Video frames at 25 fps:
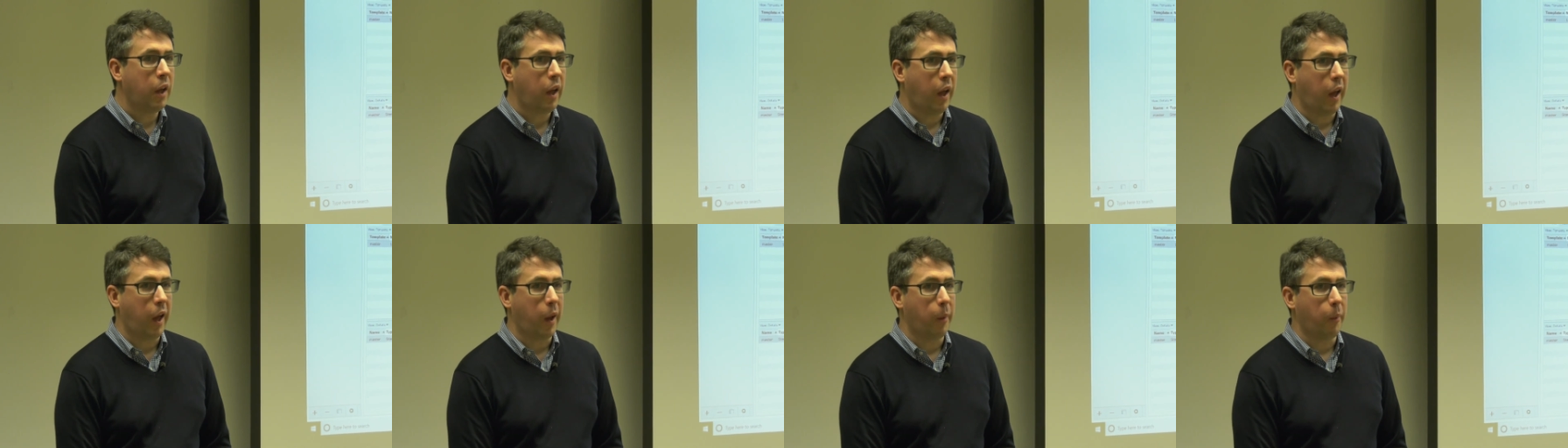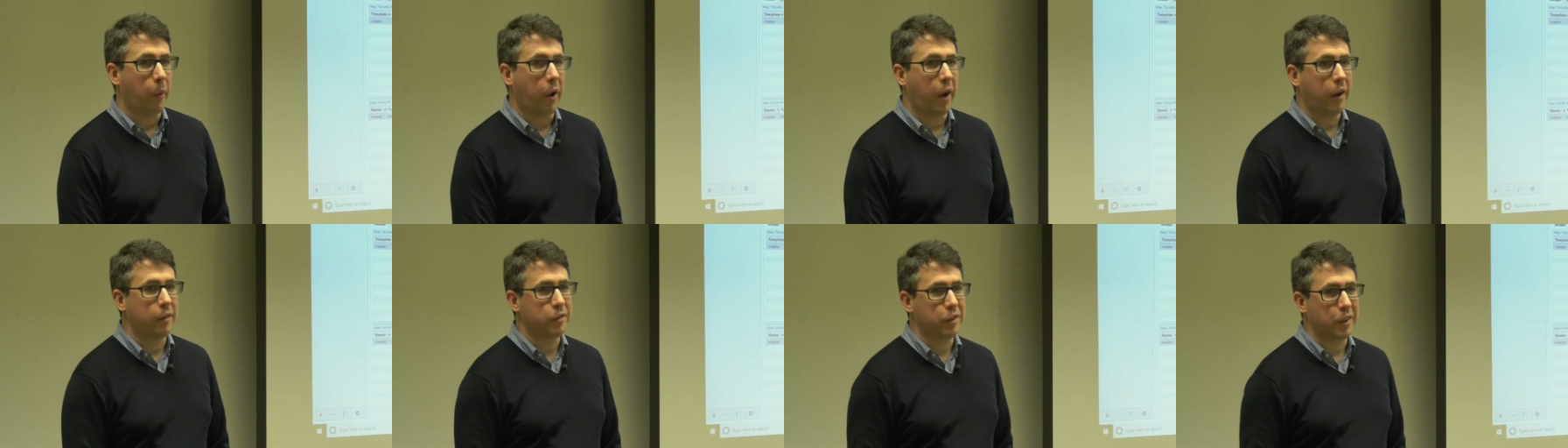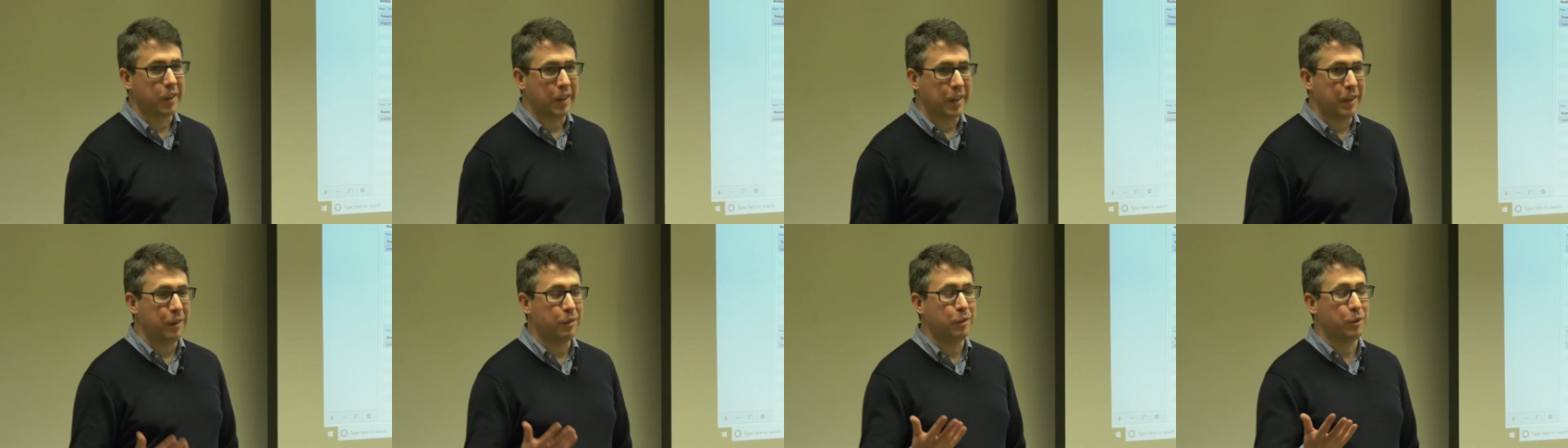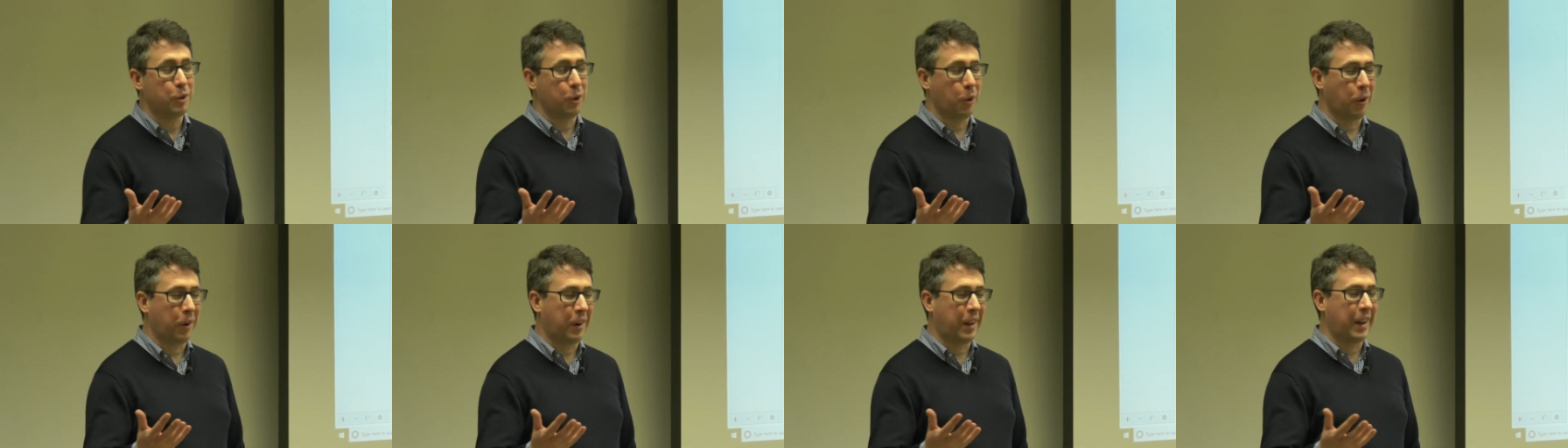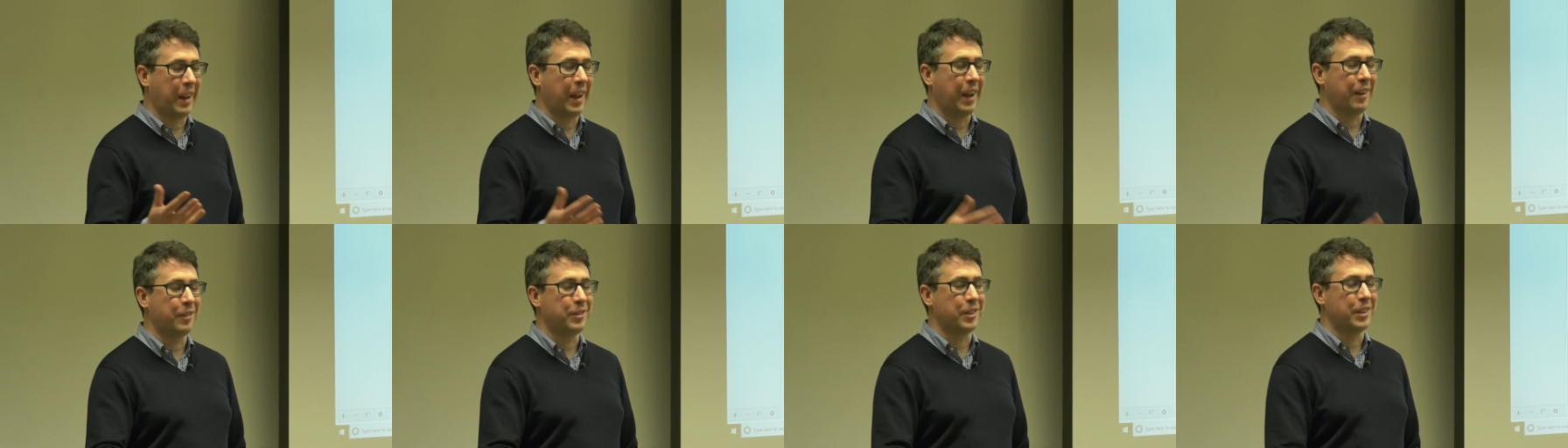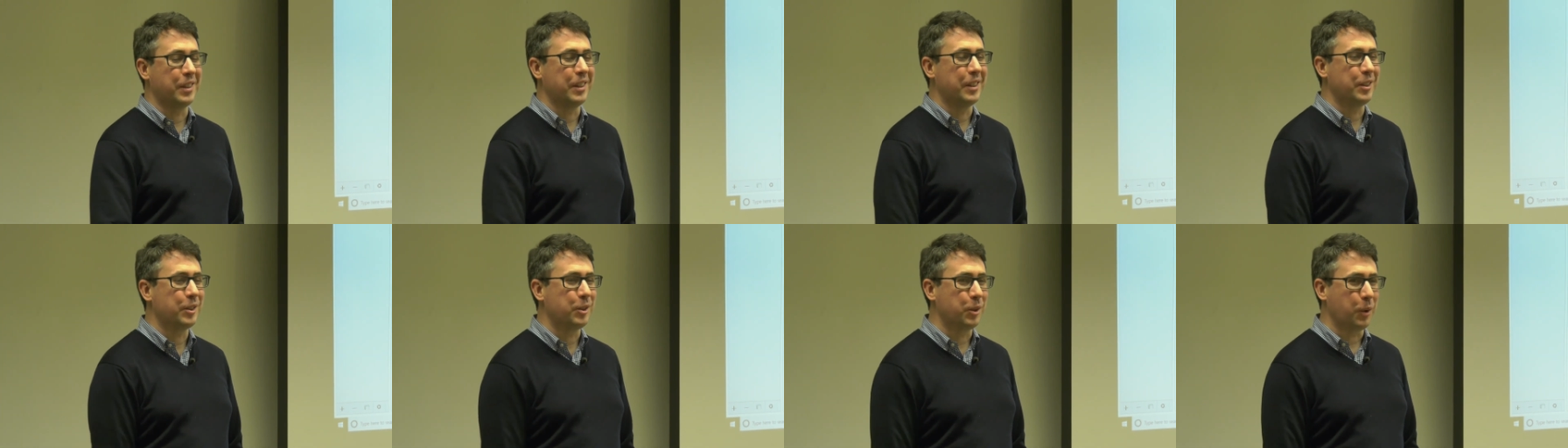I have to leave shortly after
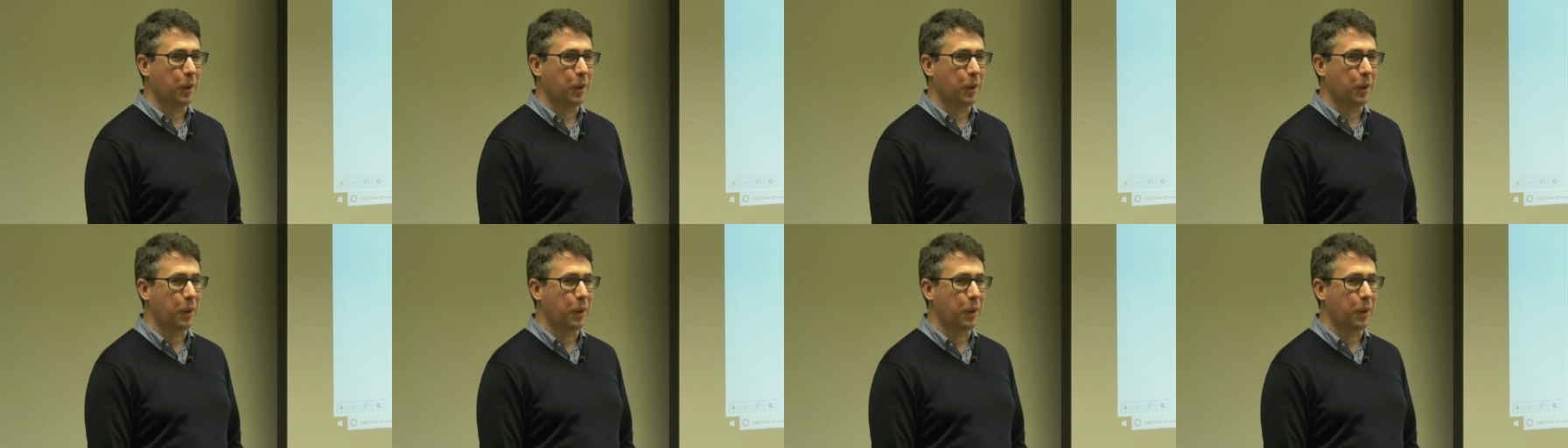this,